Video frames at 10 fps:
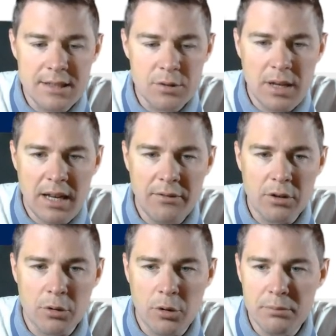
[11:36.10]
is to
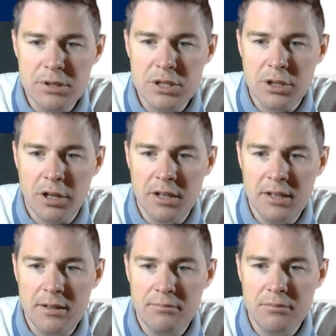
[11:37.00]
have Chrome
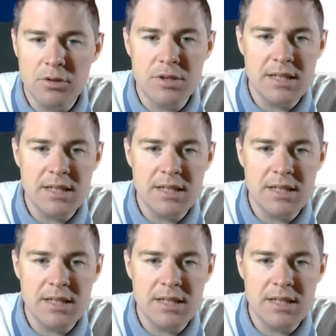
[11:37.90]
started to